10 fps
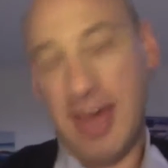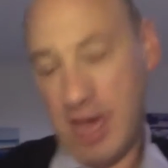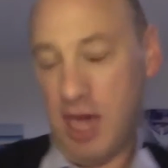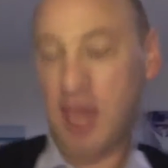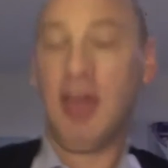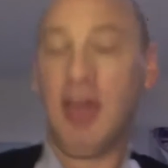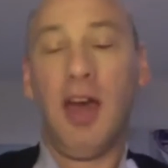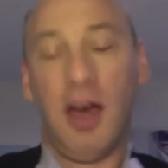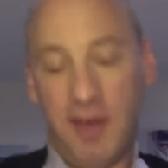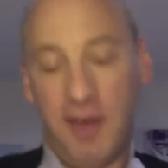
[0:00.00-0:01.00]
hey,
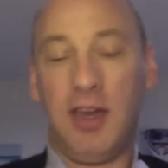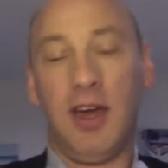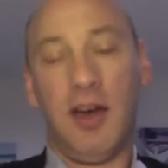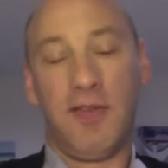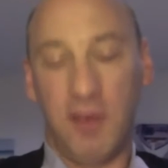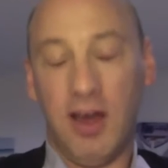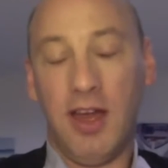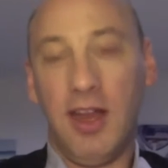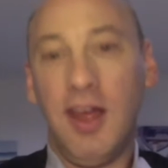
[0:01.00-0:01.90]
I've had enough, right?